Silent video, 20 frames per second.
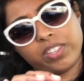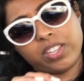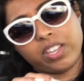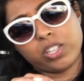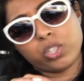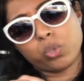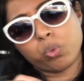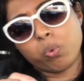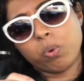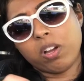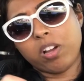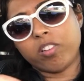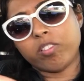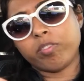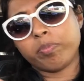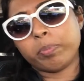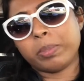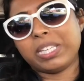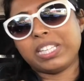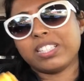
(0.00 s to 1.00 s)

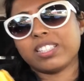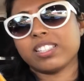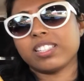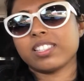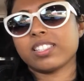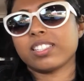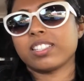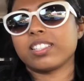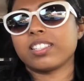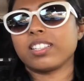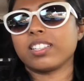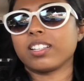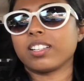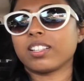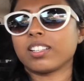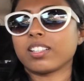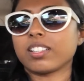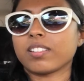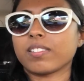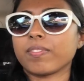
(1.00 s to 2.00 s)
12 pieces in
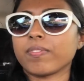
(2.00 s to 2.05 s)
here.